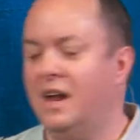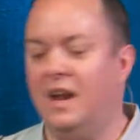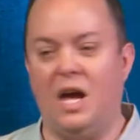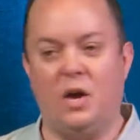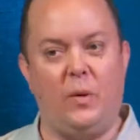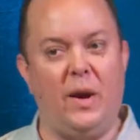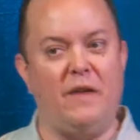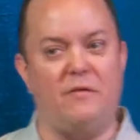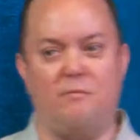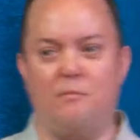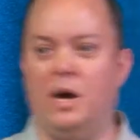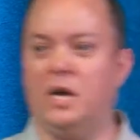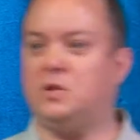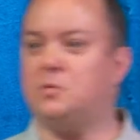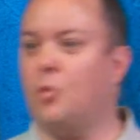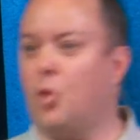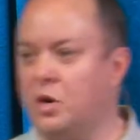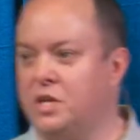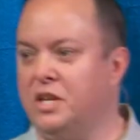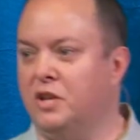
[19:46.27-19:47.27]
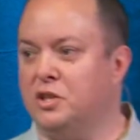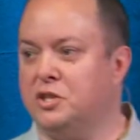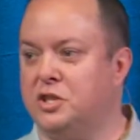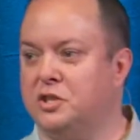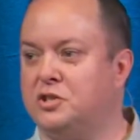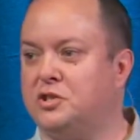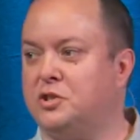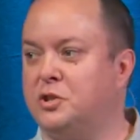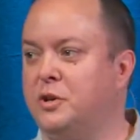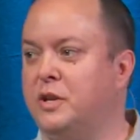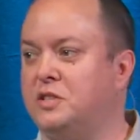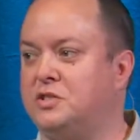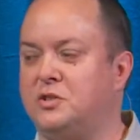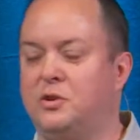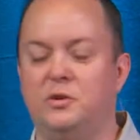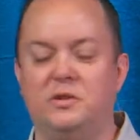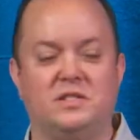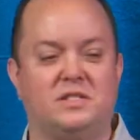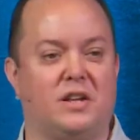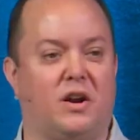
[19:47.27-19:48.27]
Like, we have much more diligent
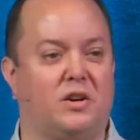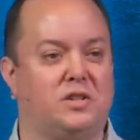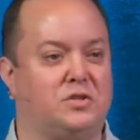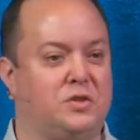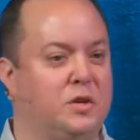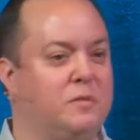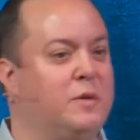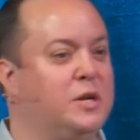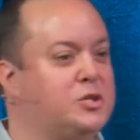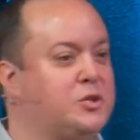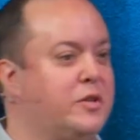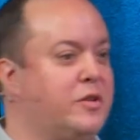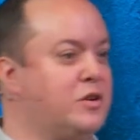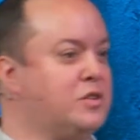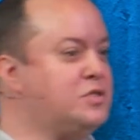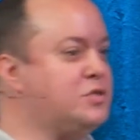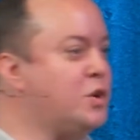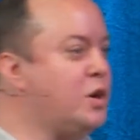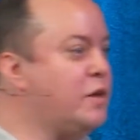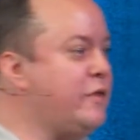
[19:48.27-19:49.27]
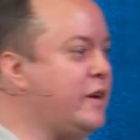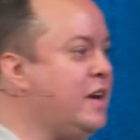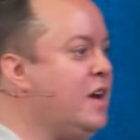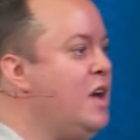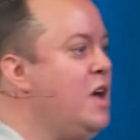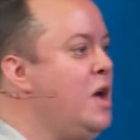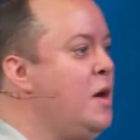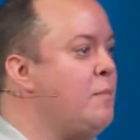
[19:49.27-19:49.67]
students in our student ministry that are serving,